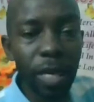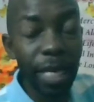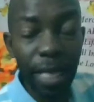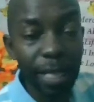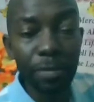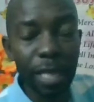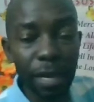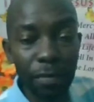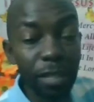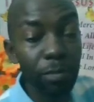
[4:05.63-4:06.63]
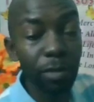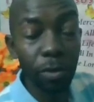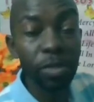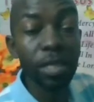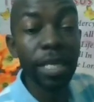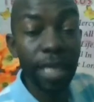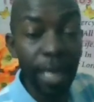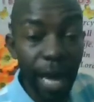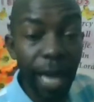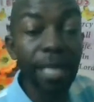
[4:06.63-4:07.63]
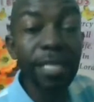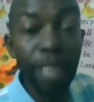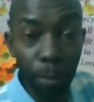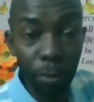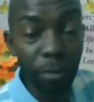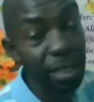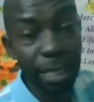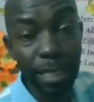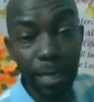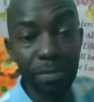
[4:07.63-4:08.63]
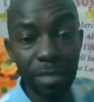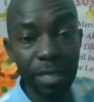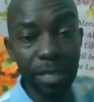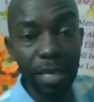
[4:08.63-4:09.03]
kill themselves is because they lack support systems,